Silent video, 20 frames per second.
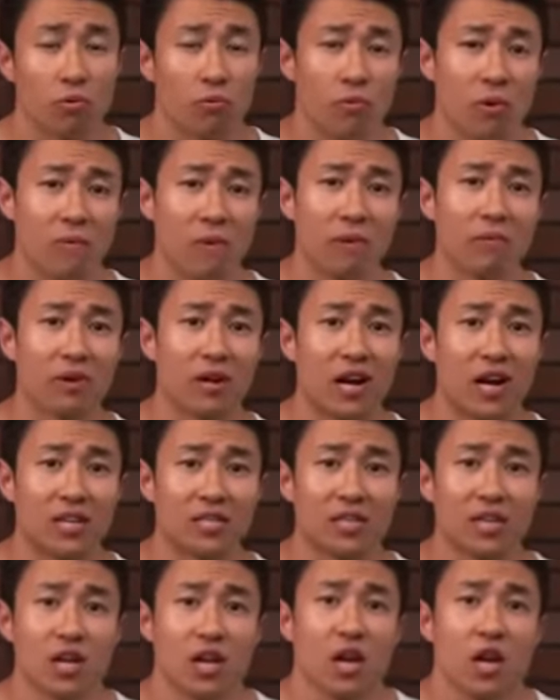remember,
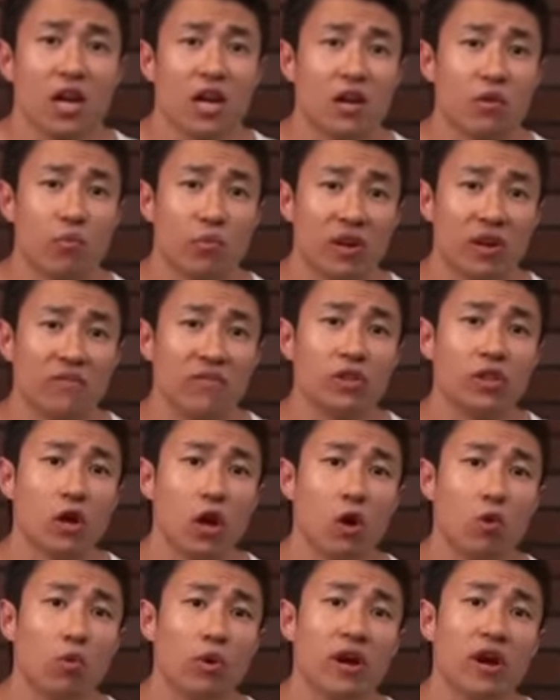guys, even
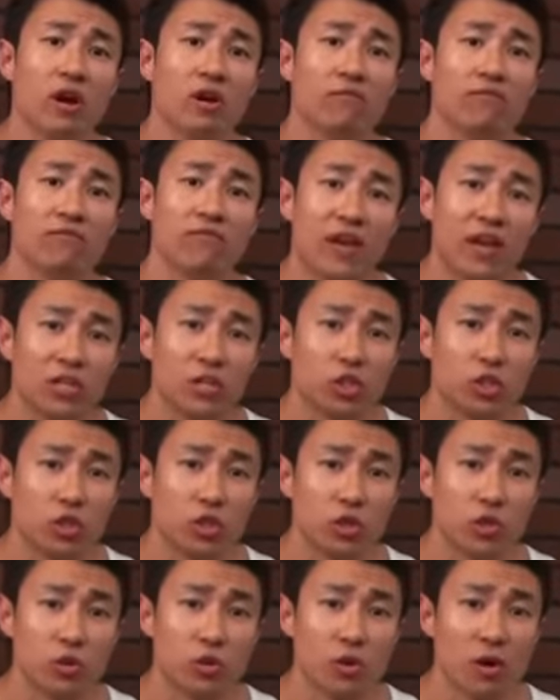though we are in phase
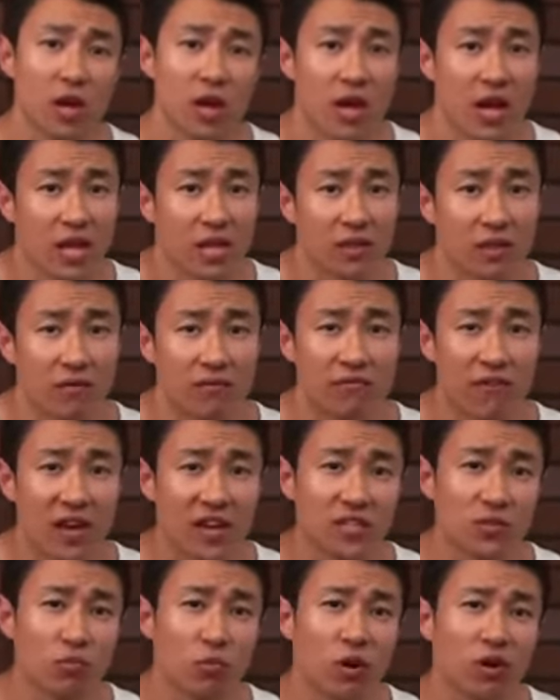2, the
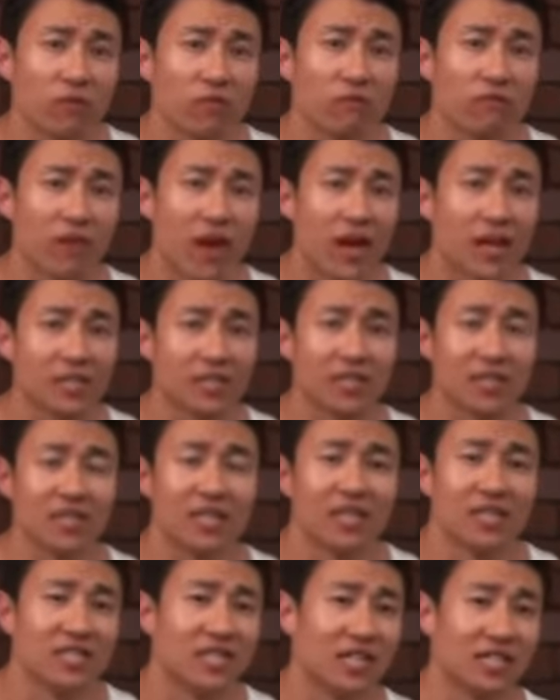phase 1 effect
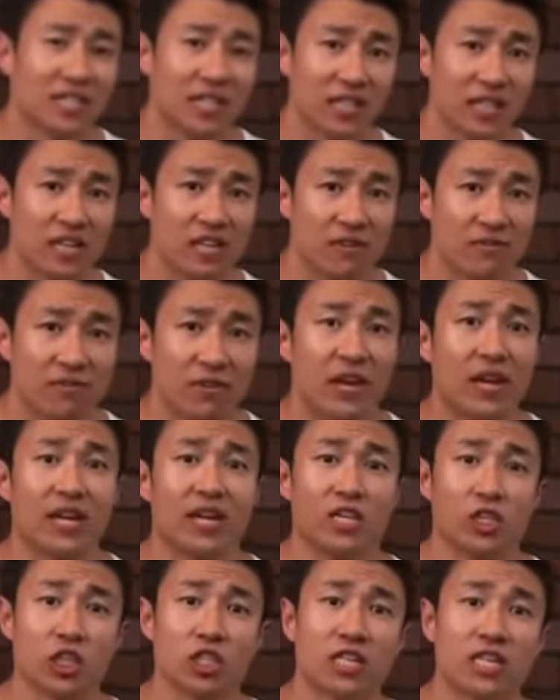doesn't leave,
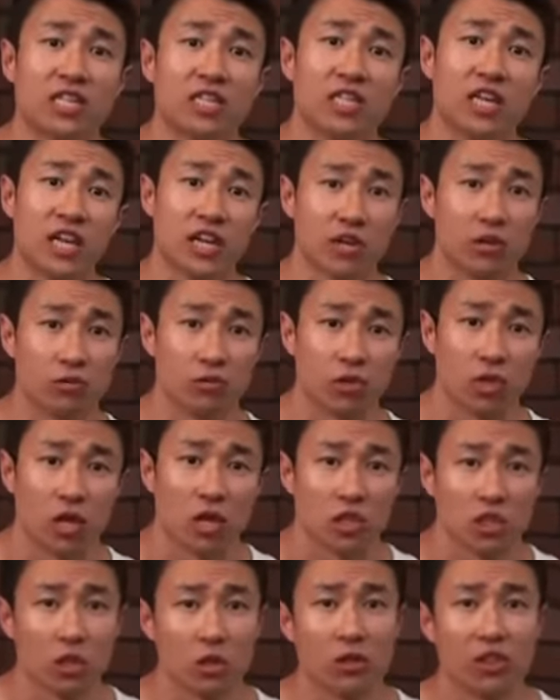and it just continues.
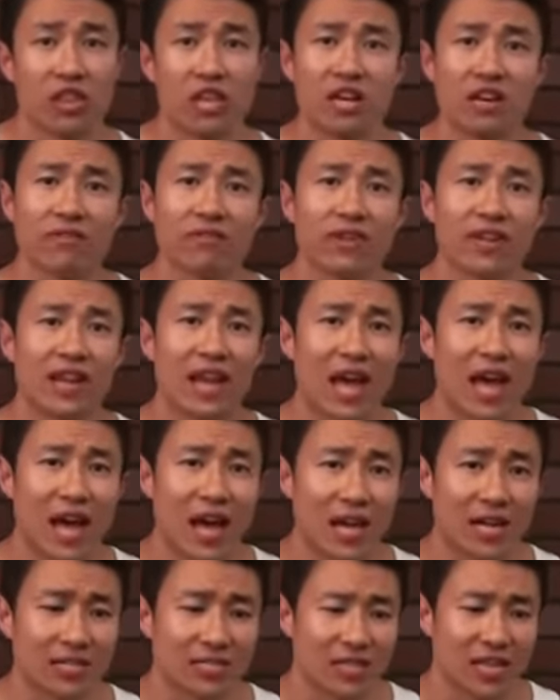So think of it
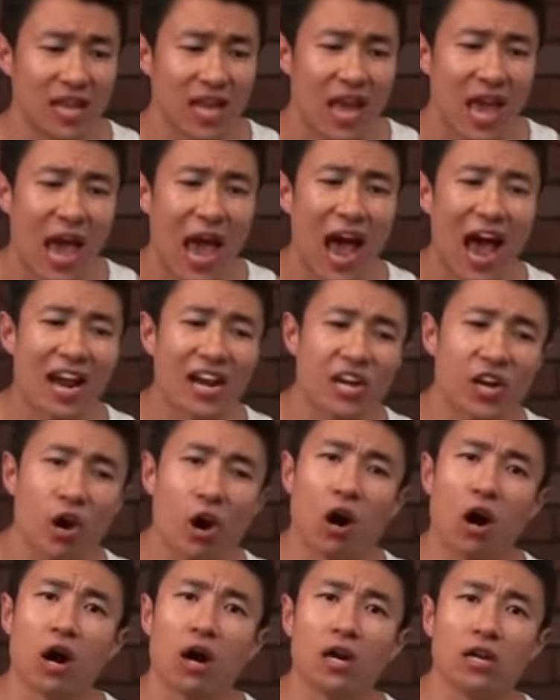as adding
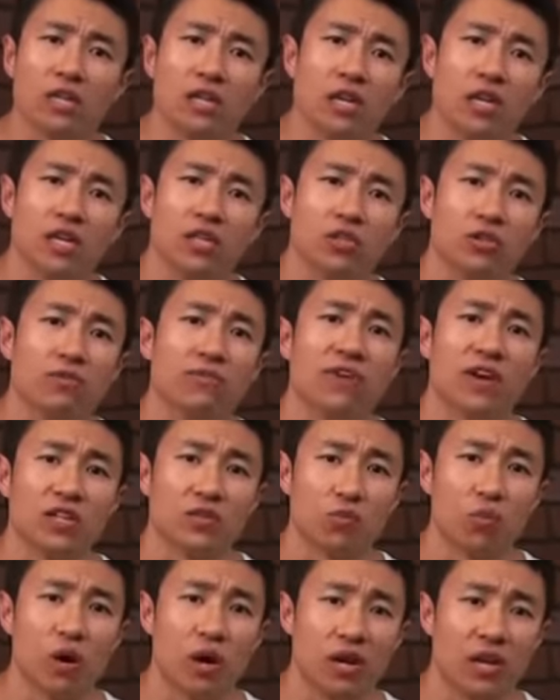on to
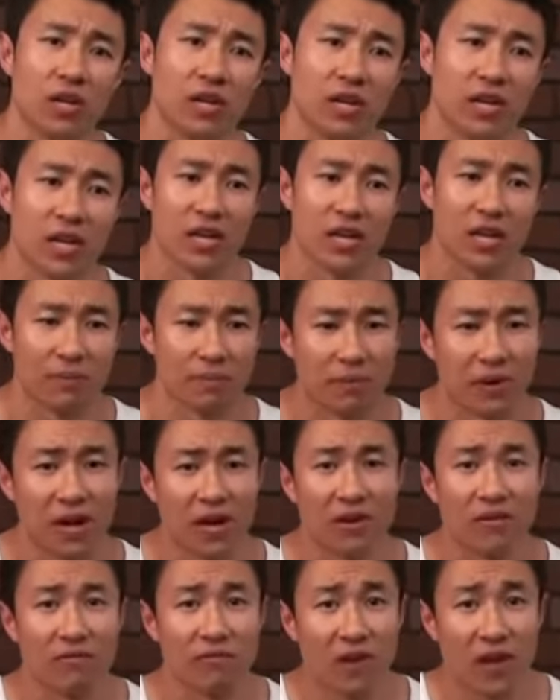phase 1.
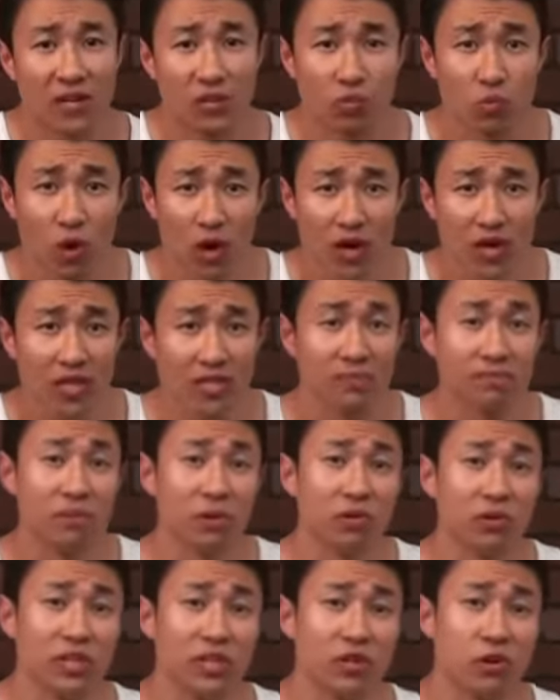But phase 1 is
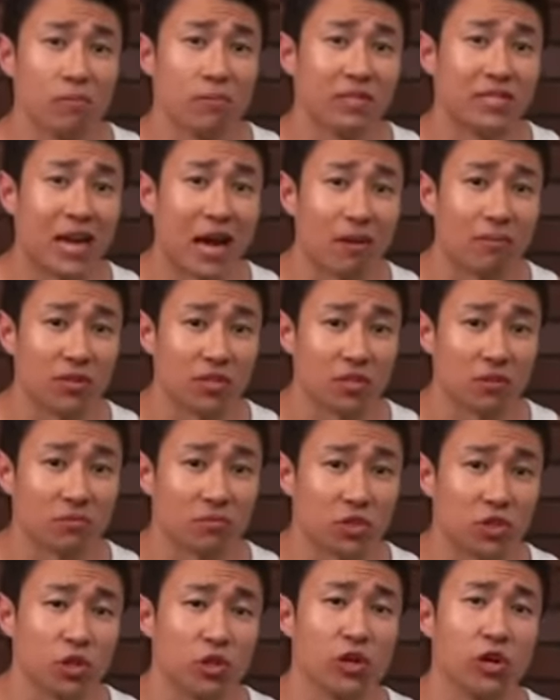building your metabolism.
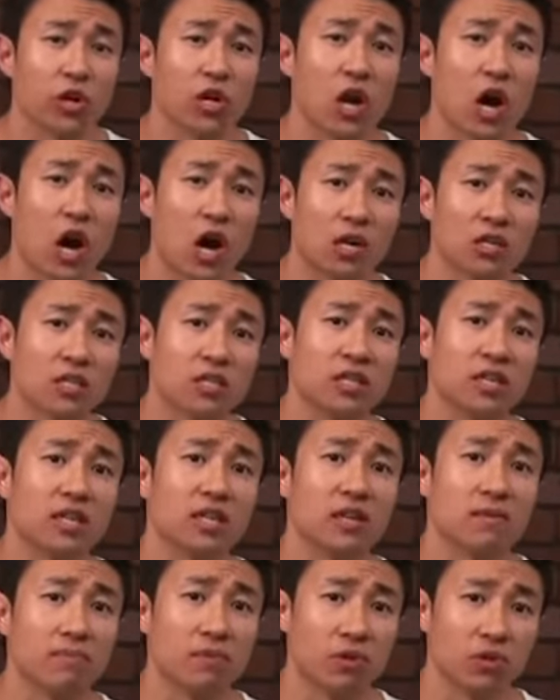So you're
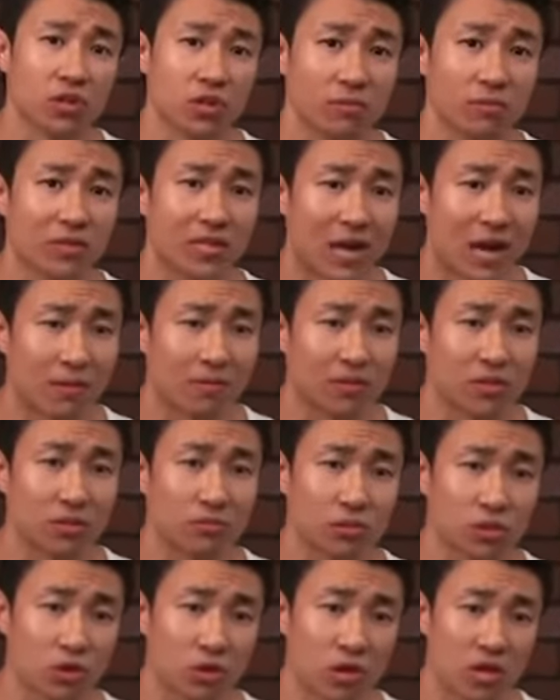constantly building your
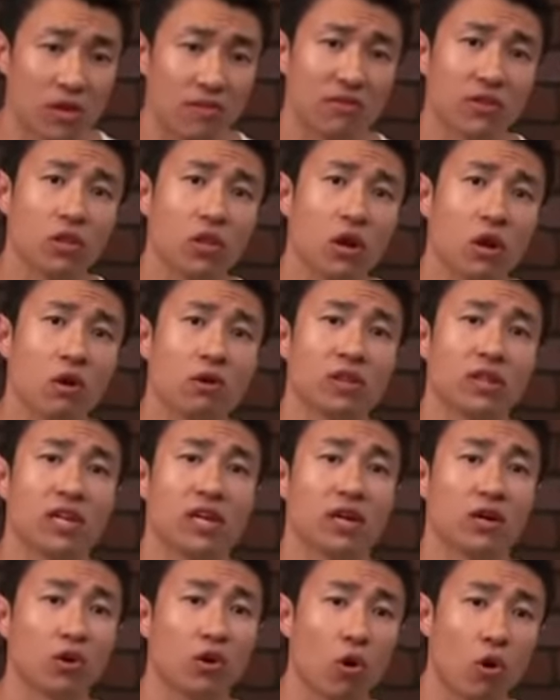metabolism. So even though
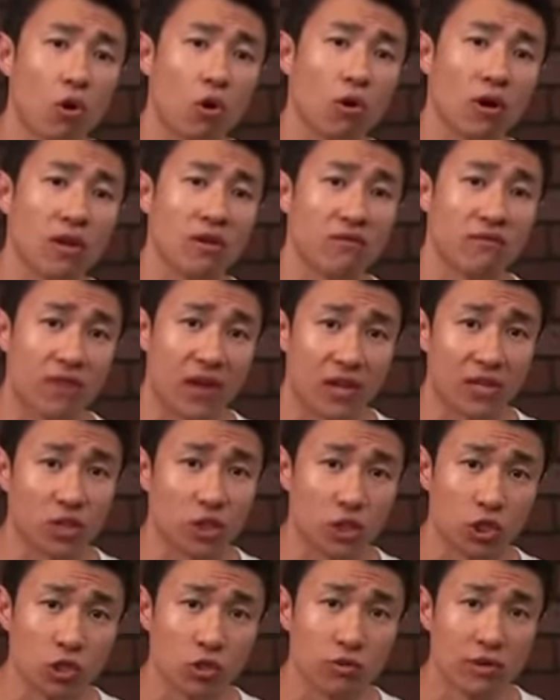the goal in
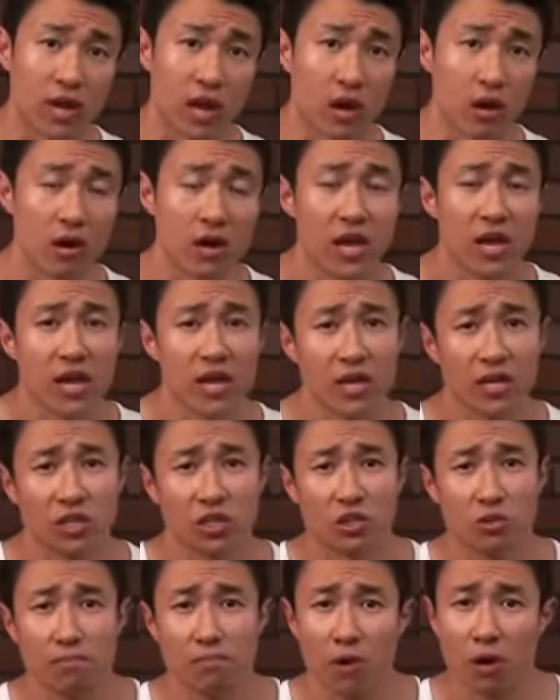phase 2 now is
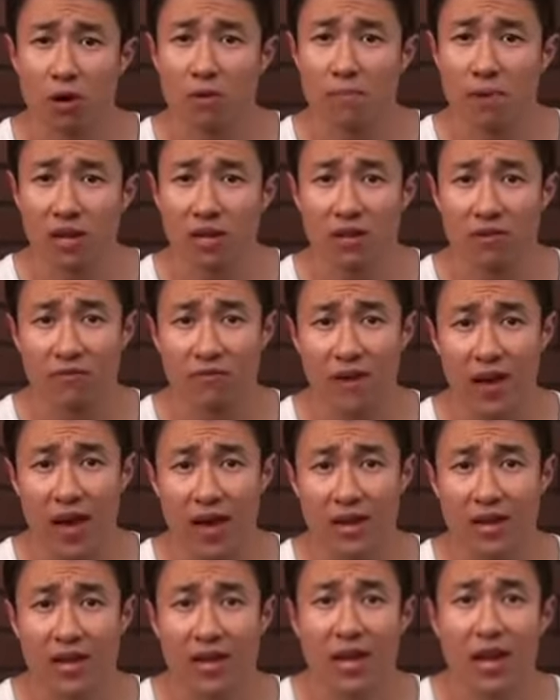to burn belly
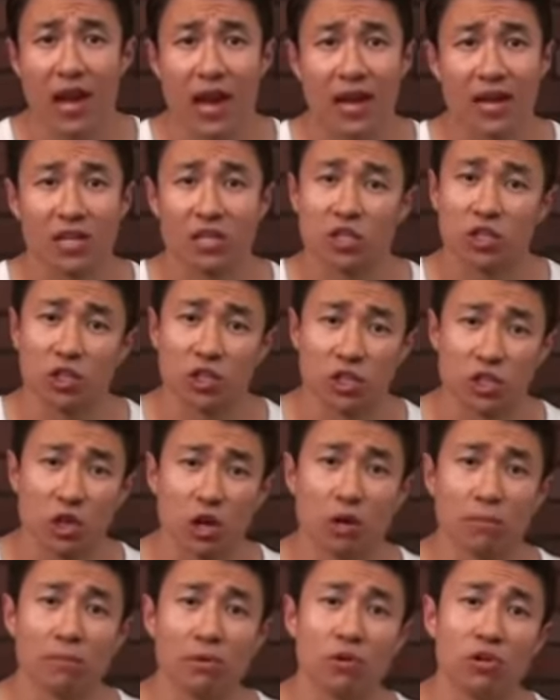fat and it's to
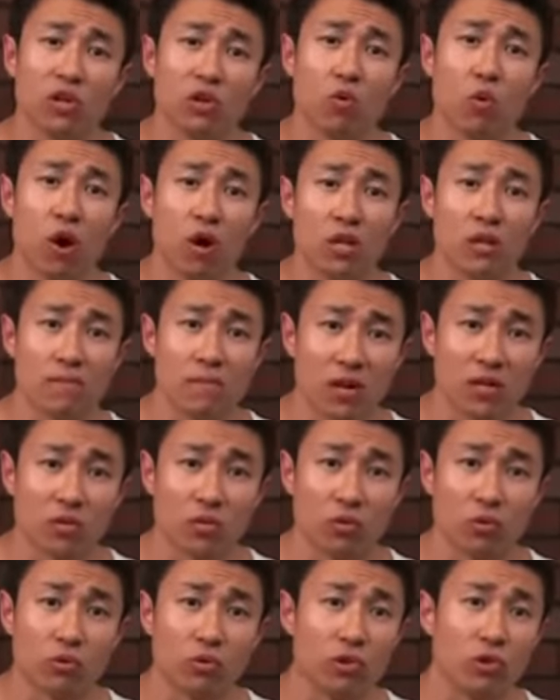start building quality
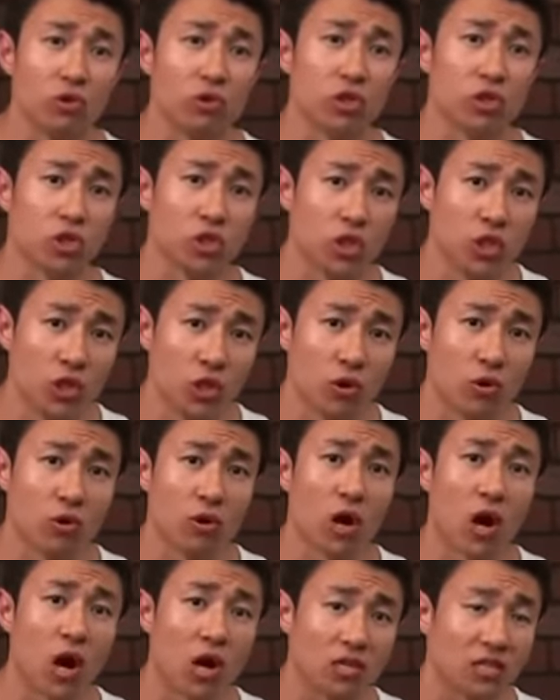muscle, you're still
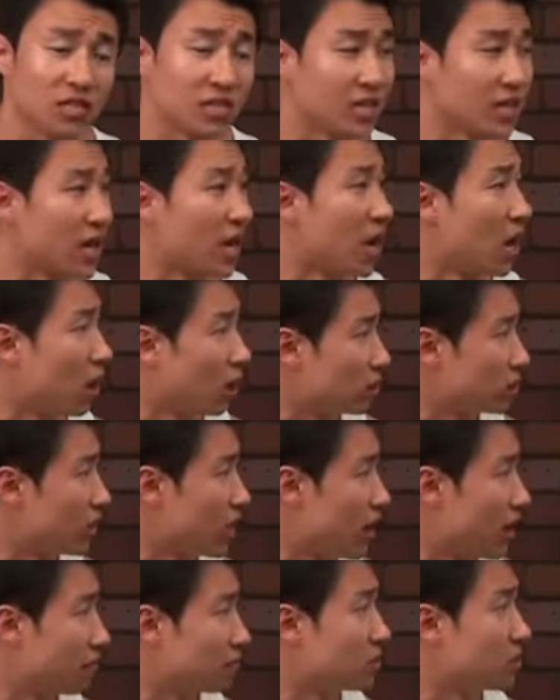constantly at all
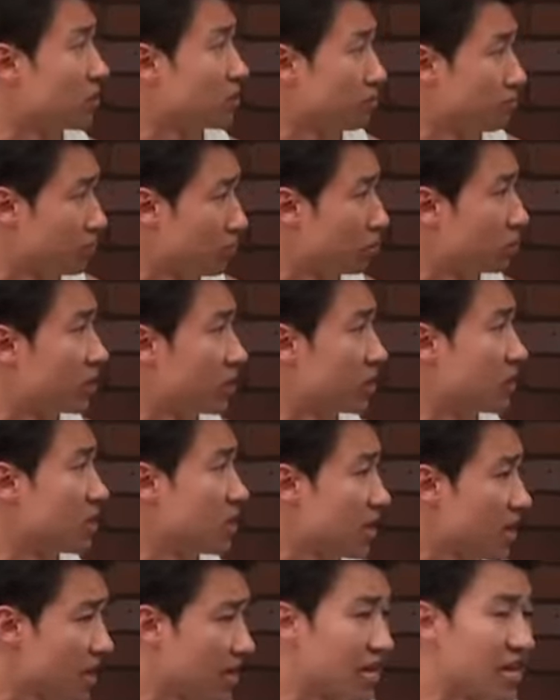times building
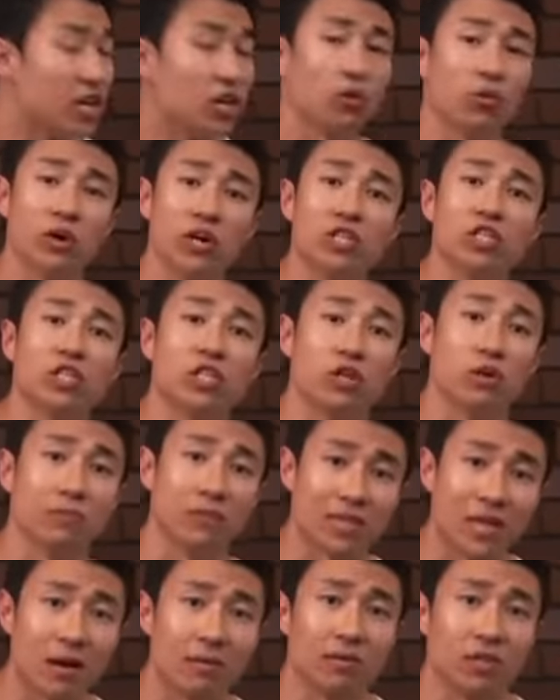and increasing your
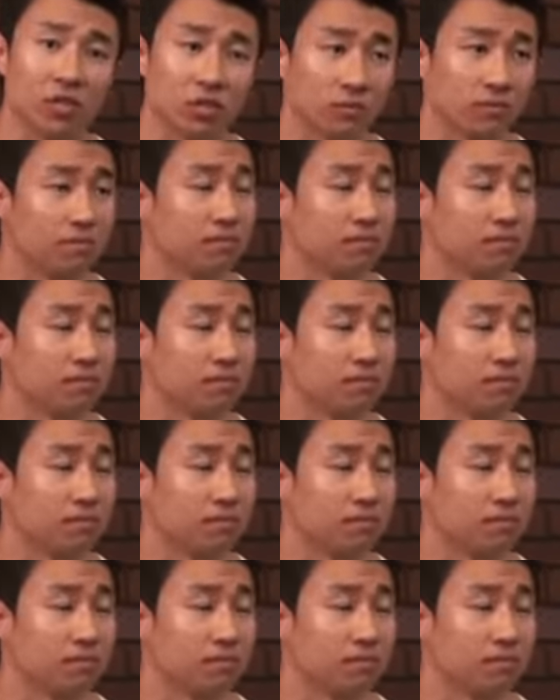metabolism.